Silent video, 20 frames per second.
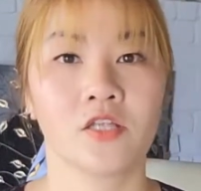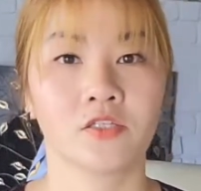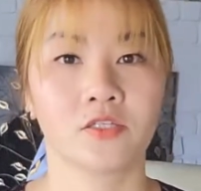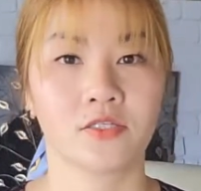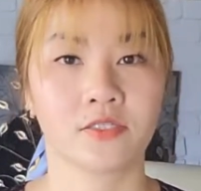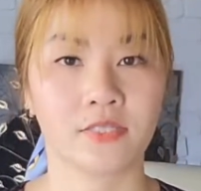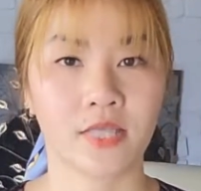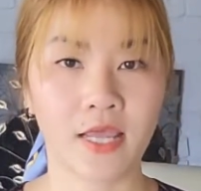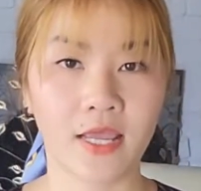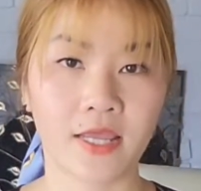
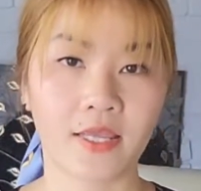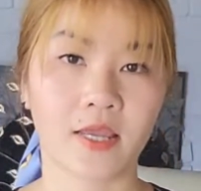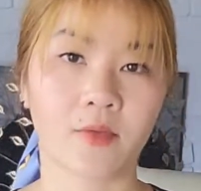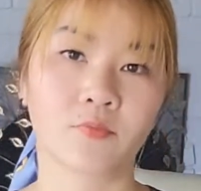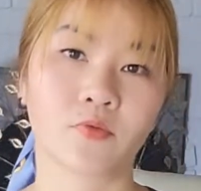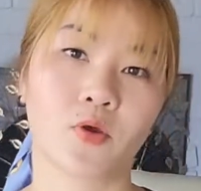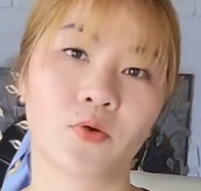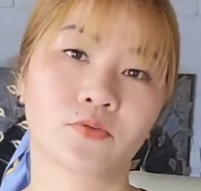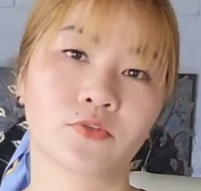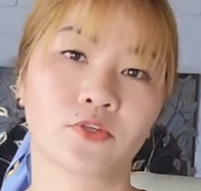Today
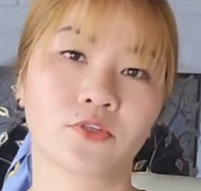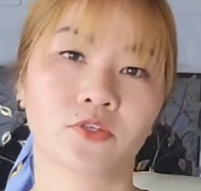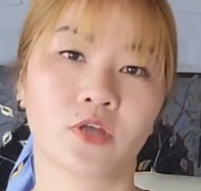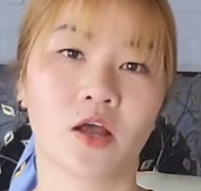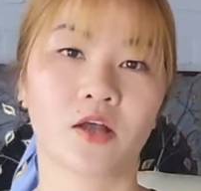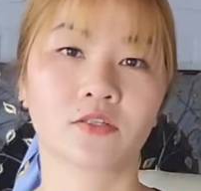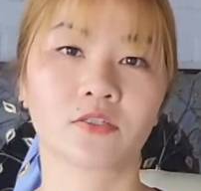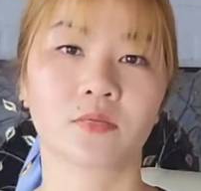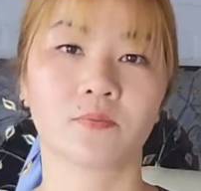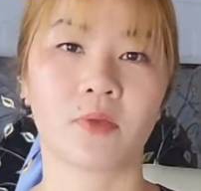I'm going to
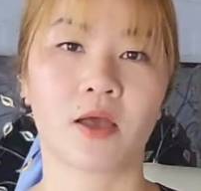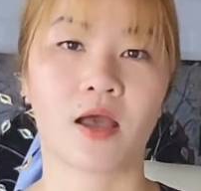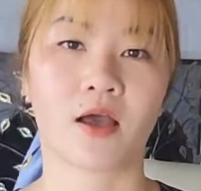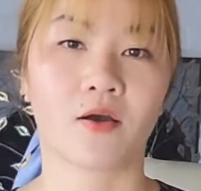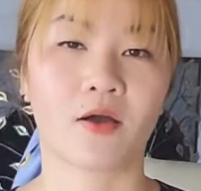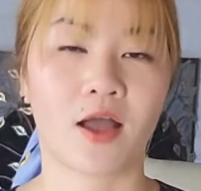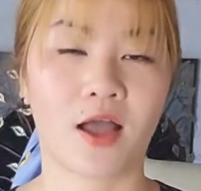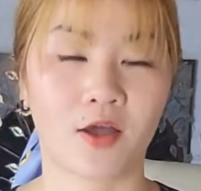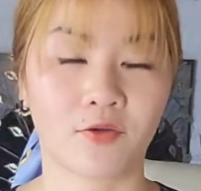talk about